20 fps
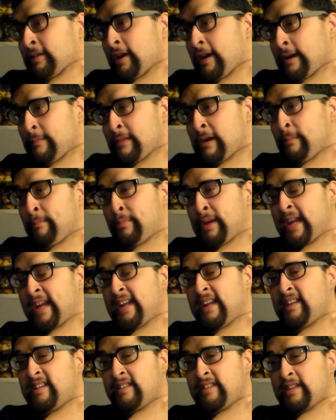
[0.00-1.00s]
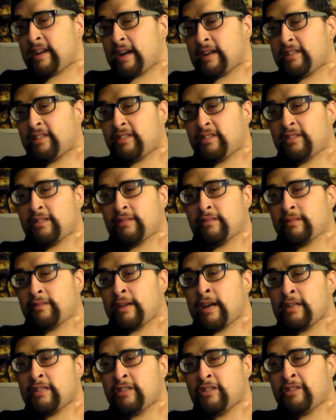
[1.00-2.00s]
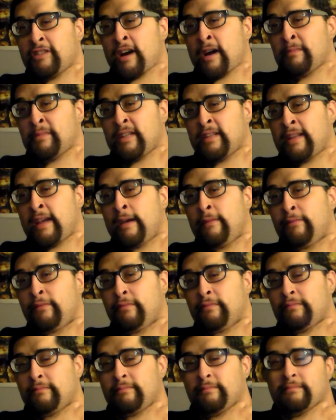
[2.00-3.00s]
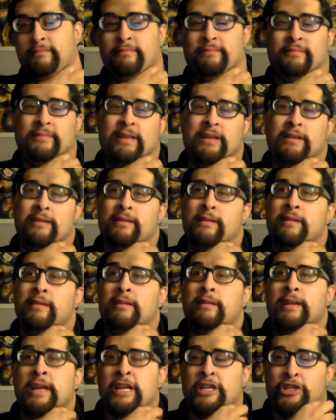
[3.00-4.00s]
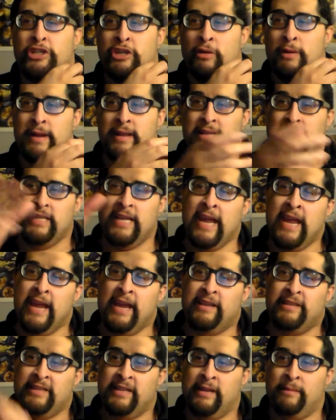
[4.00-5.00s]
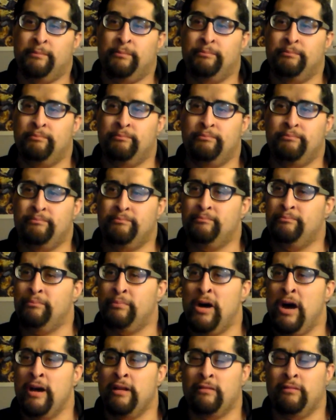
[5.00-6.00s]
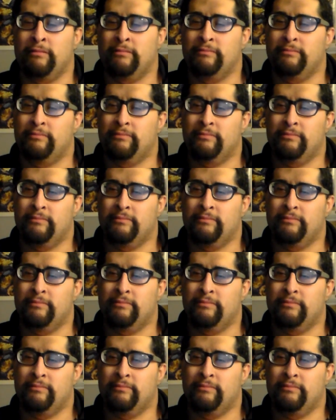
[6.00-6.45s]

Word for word: talking about Big E's nuts got stomped to death and showing his eggs in a bottle.